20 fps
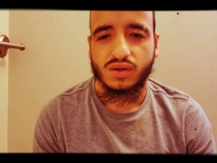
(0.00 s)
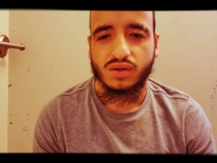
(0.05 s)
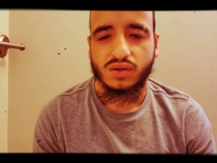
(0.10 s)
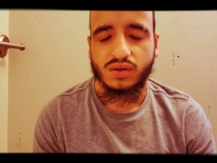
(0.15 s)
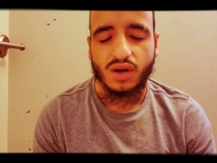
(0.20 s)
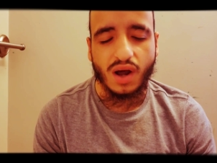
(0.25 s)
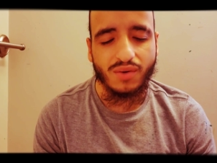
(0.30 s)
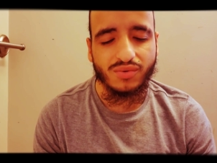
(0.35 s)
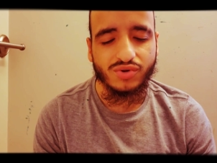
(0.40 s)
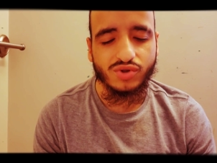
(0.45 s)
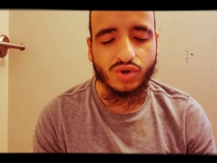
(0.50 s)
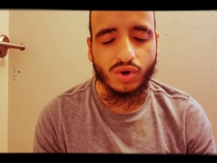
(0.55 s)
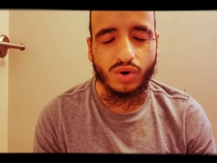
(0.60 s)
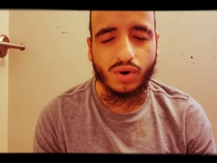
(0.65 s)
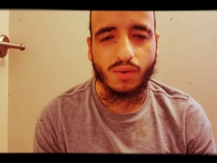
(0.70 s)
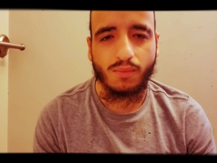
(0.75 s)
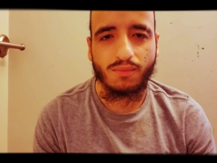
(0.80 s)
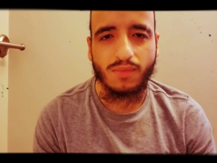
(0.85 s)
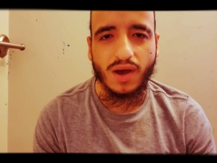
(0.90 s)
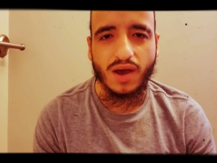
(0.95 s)
And I was
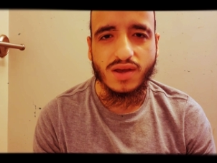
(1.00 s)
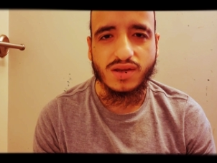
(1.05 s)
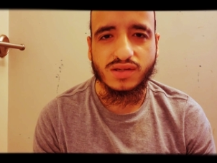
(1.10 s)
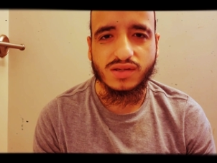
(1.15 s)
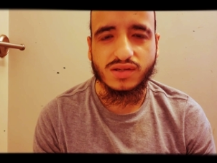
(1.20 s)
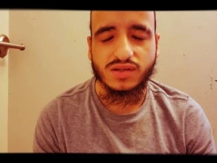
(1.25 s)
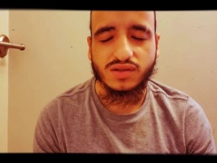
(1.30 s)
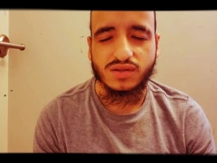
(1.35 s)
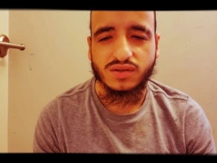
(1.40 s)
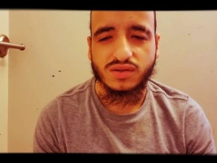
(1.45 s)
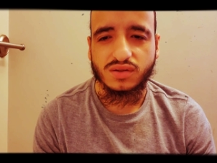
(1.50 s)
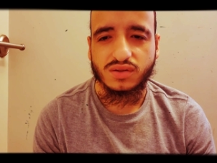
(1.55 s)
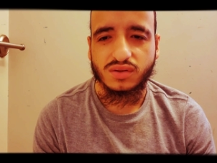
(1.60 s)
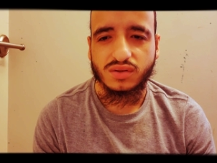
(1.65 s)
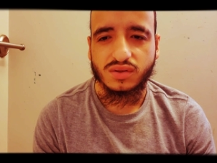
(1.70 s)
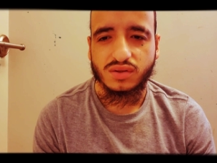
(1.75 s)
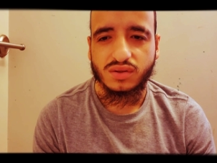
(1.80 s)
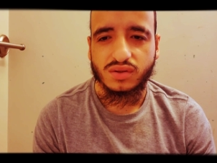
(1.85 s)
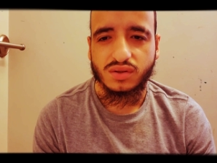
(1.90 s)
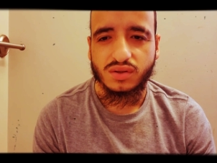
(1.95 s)
all a mess.
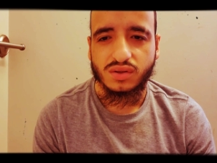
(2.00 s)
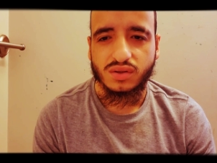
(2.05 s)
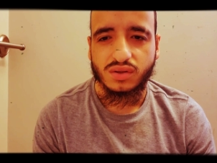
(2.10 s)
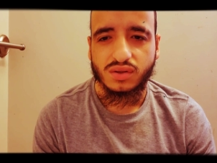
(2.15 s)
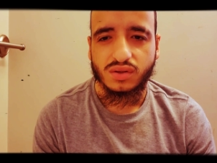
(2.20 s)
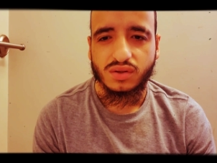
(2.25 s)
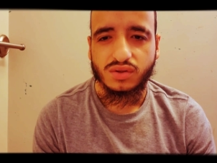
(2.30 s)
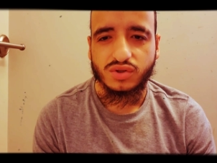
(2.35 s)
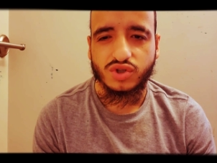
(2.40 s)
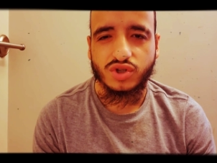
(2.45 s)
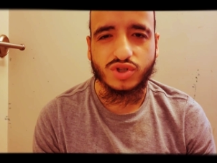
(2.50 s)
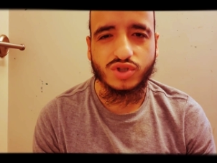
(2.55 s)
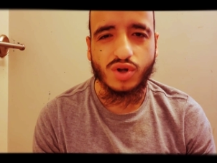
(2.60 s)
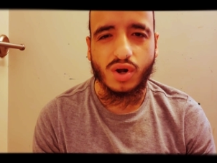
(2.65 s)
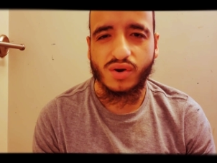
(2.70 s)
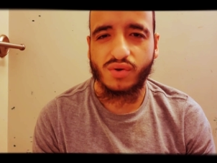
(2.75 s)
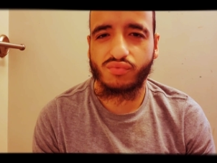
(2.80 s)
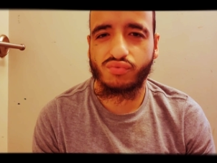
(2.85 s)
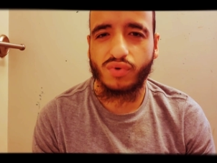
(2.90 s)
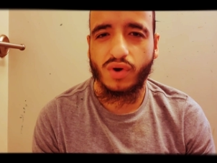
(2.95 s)
Just
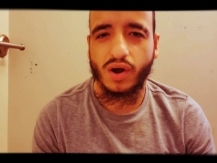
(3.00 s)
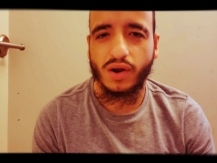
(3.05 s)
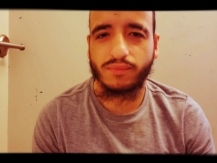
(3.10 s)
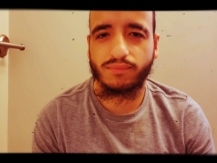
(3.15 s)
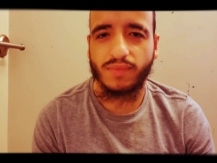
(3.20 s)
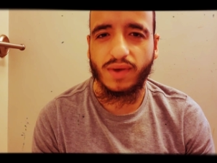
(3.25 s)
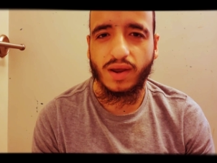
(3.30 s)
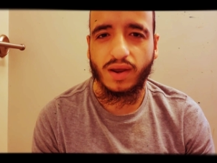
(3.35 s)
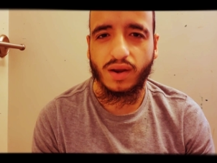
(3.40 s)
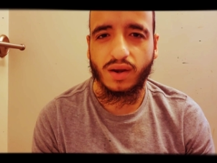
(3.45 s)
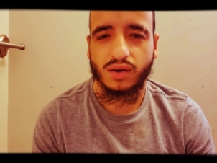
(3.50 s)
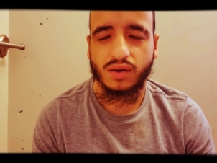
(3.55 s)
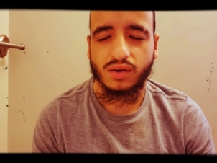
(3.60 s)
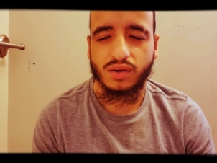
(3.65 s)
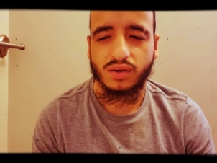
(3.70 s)
on a run, man.